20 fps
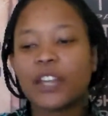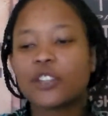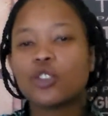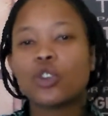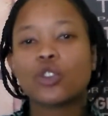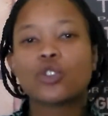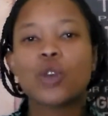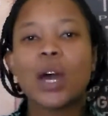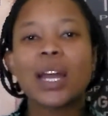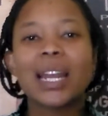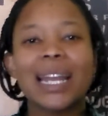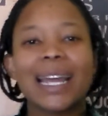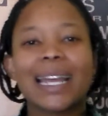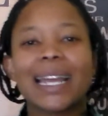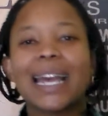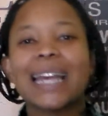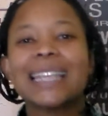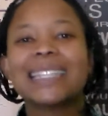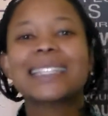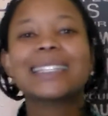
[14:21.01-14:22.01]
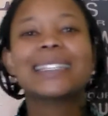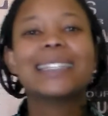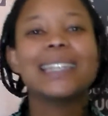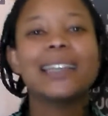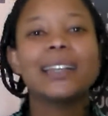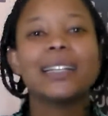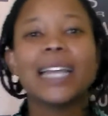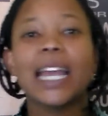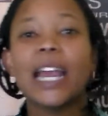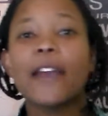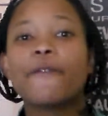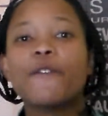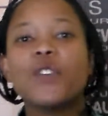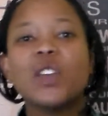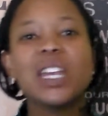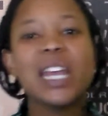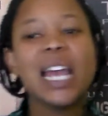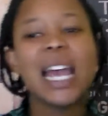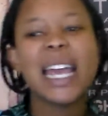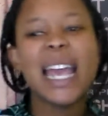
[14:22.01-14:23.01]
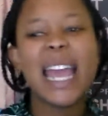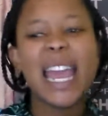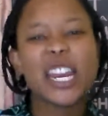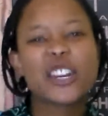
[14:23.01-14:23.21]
that you're trying to like steal every